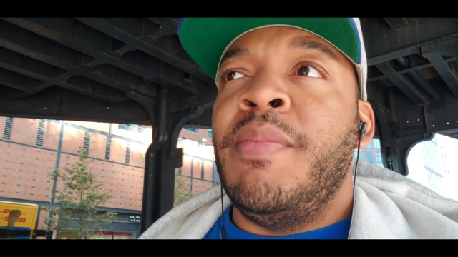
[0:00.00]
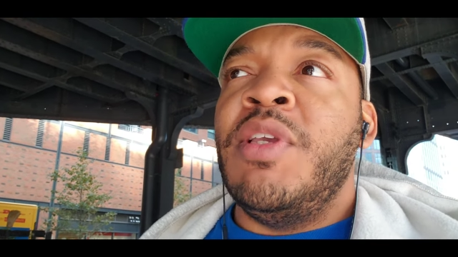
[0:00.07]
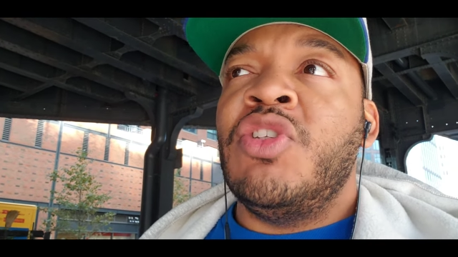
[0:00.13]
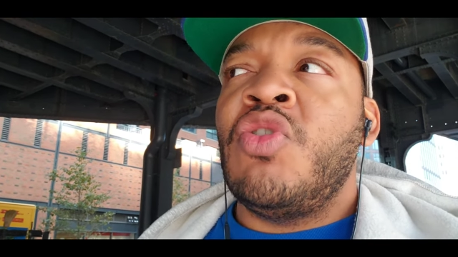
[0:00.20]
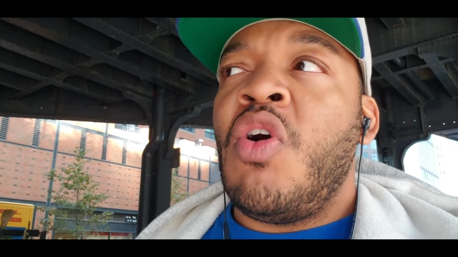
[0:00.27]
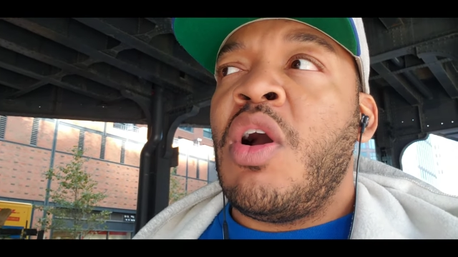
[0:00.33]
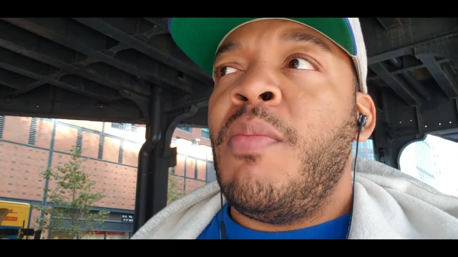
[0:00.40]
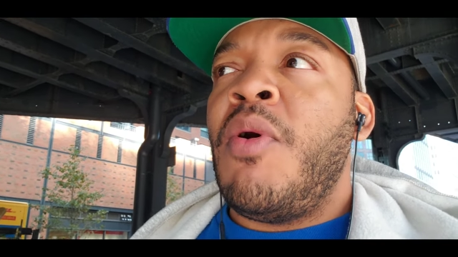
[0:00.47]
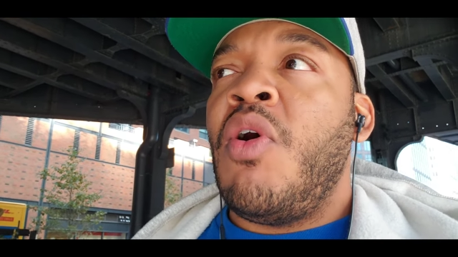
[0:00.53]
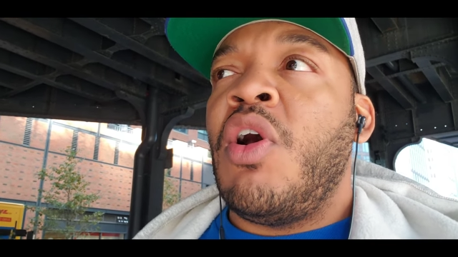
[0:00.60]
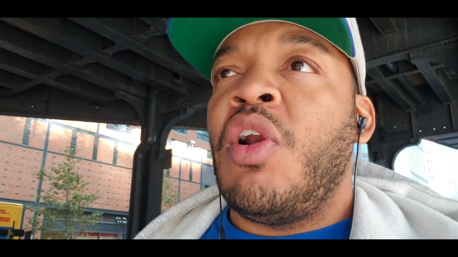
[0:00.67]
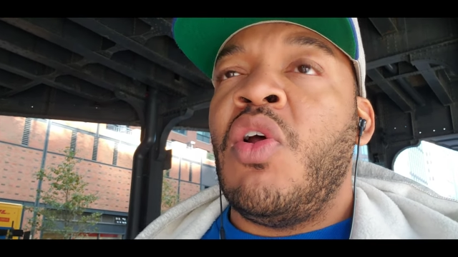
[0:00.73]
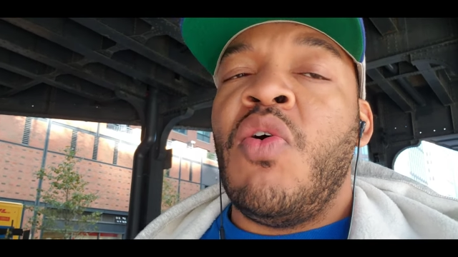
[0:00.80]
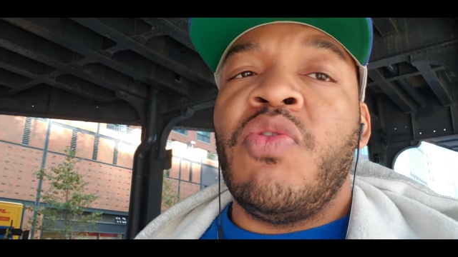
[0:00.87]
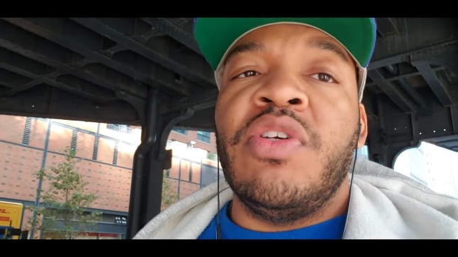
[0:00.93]
Let me talk about
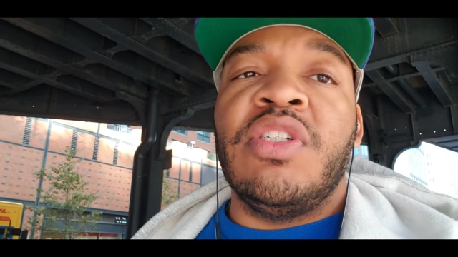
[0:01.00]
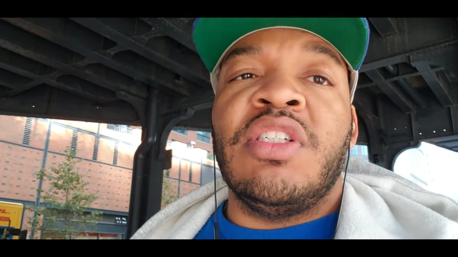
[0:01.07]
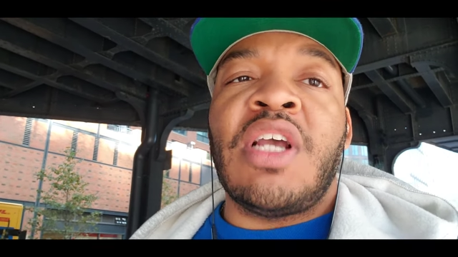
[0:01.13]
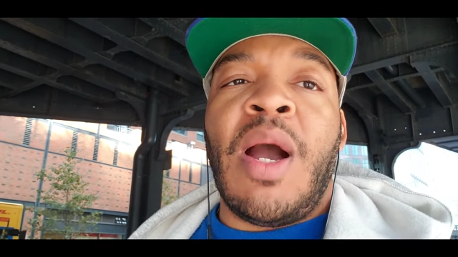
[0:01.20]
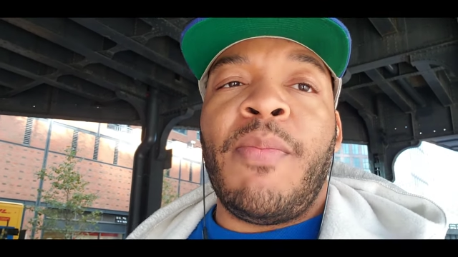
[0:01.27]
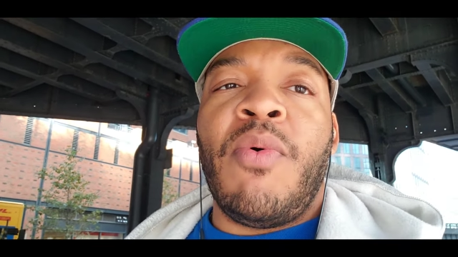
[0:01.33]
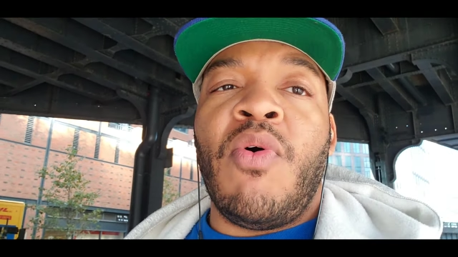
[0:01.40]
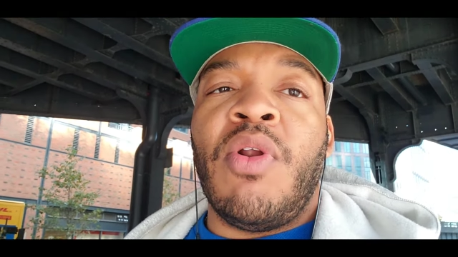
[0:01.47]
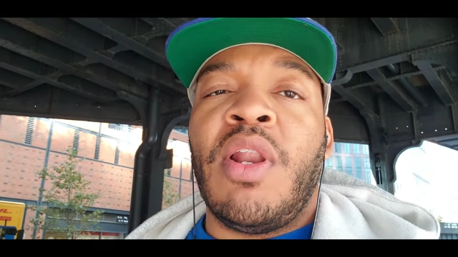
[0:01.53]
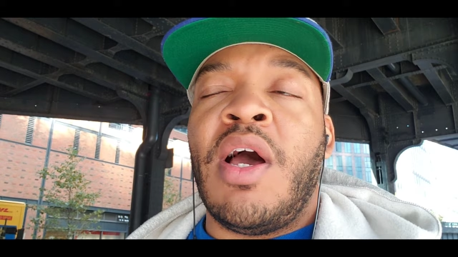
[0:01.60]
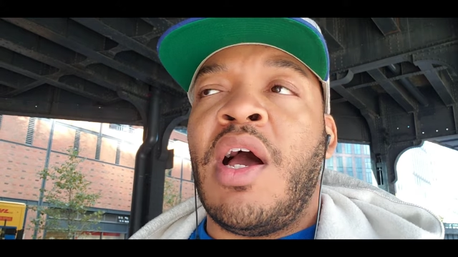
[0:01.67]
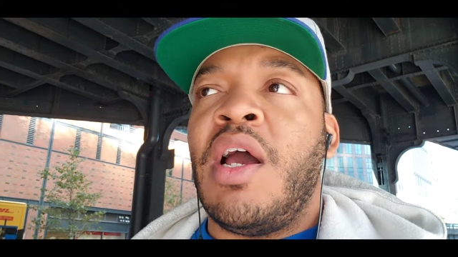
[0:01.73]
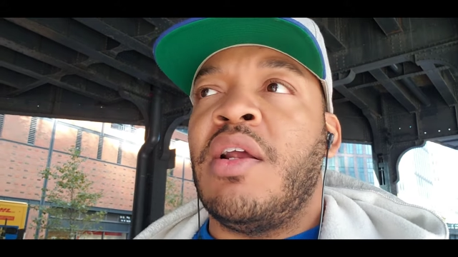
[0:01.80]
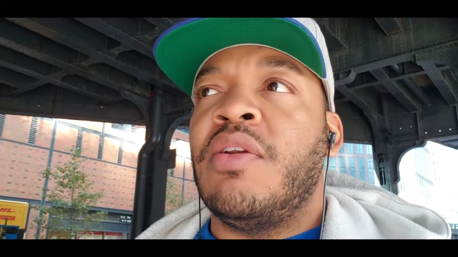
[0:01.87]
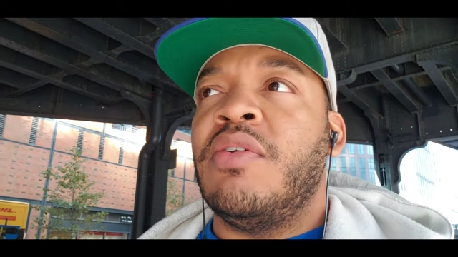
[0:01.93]

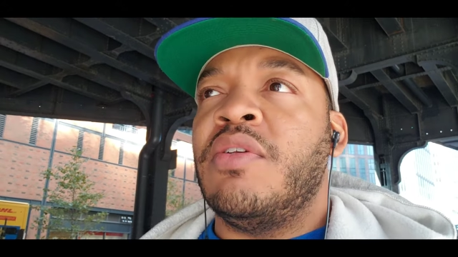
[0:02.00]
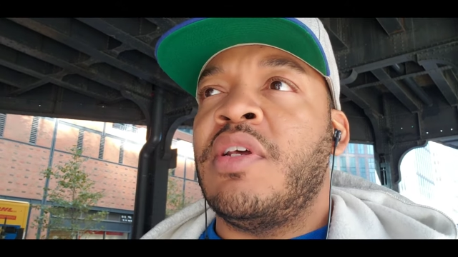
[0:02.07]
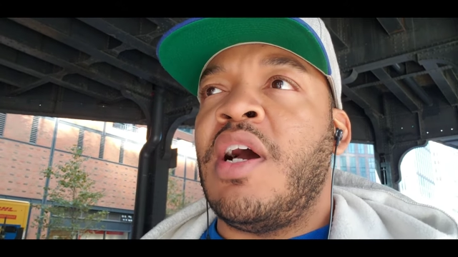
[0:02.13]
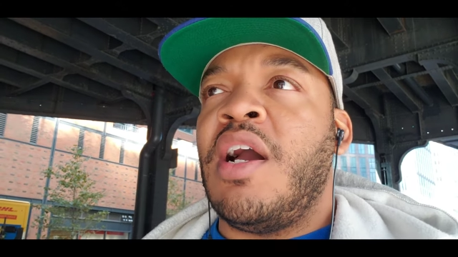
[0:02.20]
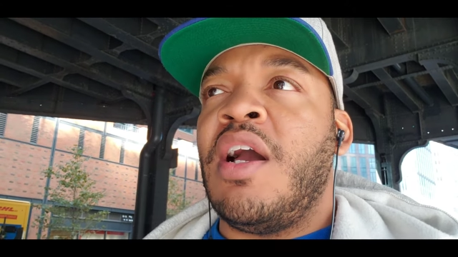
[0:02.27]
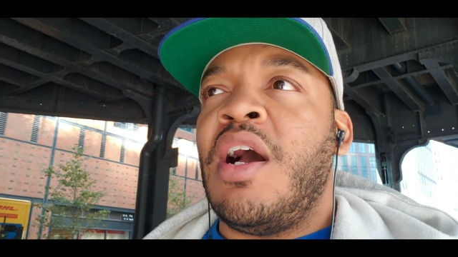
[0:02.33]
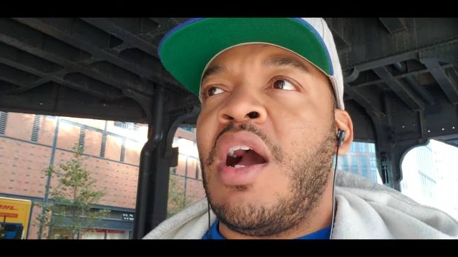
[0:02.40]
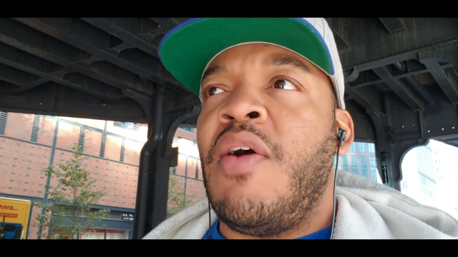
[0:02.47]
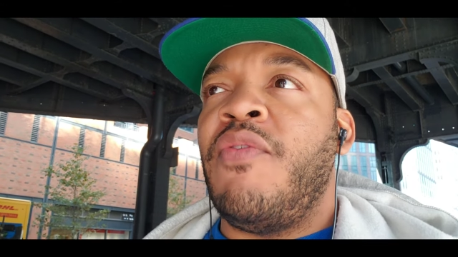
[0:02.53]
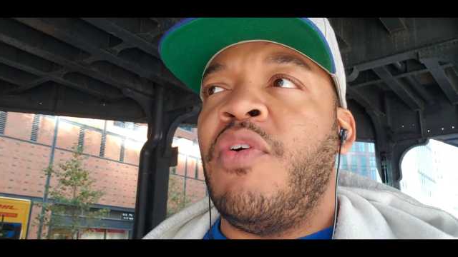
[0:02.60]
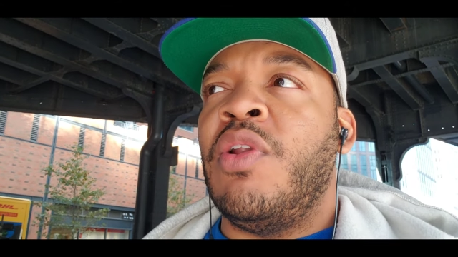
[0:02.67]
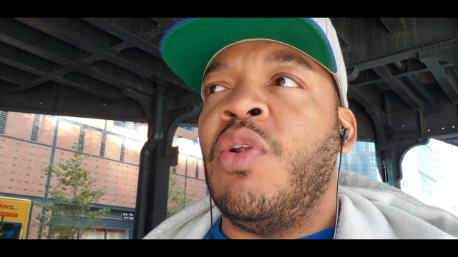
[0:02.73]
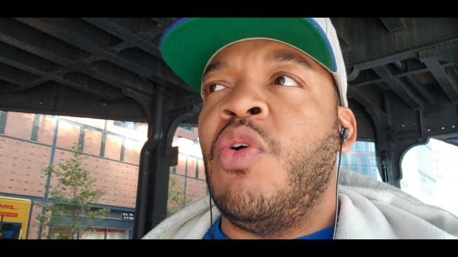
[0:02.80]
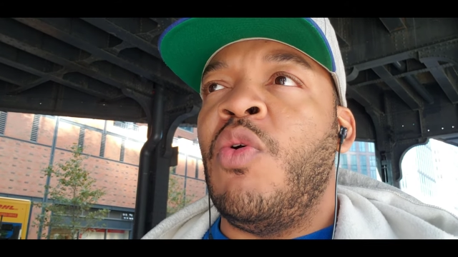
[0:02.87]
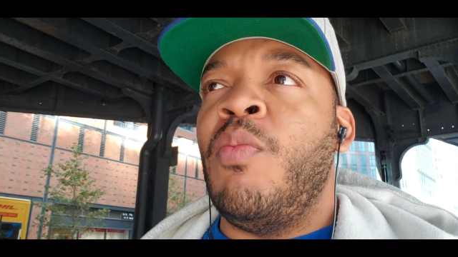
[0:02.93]
clothingshoponline.com
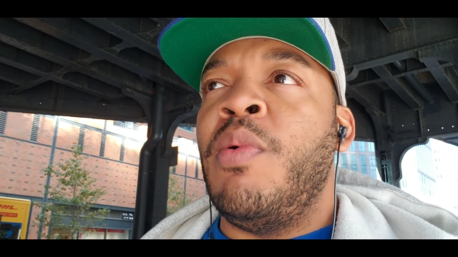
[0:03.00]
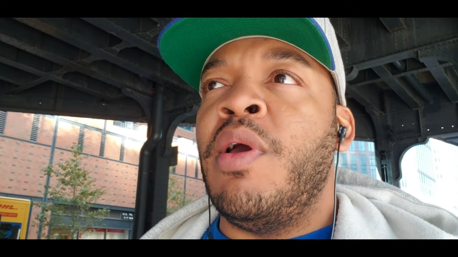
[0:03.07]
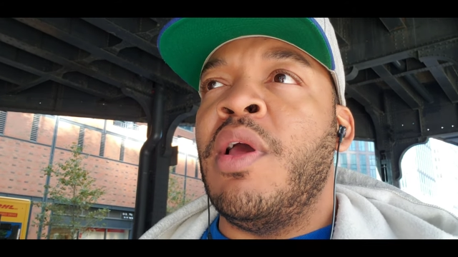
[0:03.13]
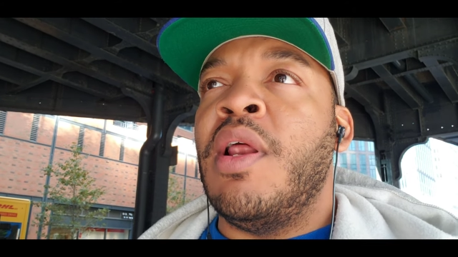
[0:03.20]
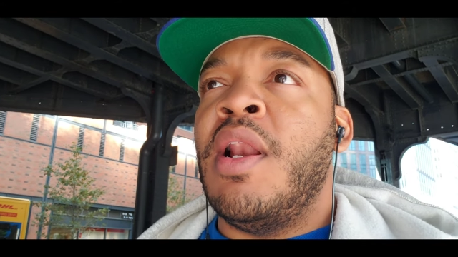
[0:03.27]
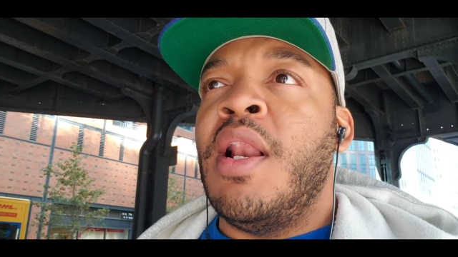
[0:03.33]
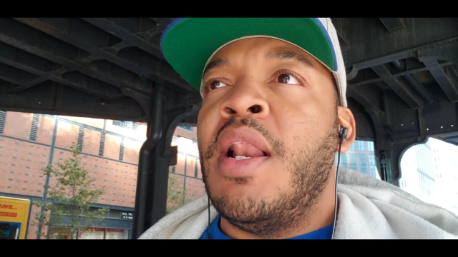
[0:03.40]
for a little bit.